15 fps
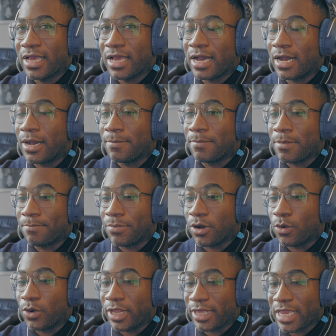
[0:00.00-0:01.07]
But
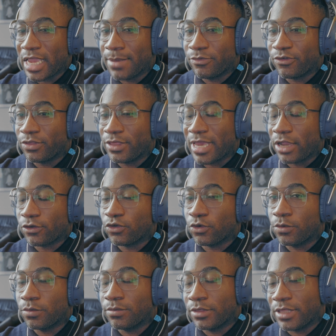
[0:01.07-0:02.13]
when it came to the
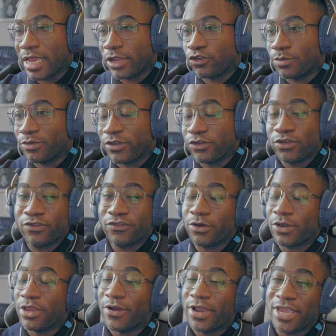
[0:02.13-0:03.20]
actual position, so
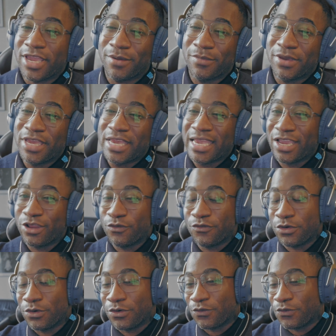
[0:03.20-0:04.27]
here I am
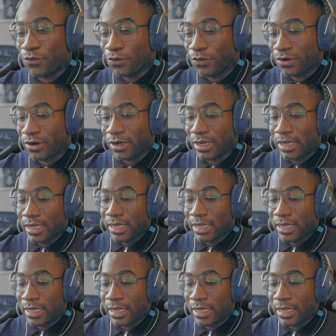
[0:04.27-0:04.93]
interviewing for.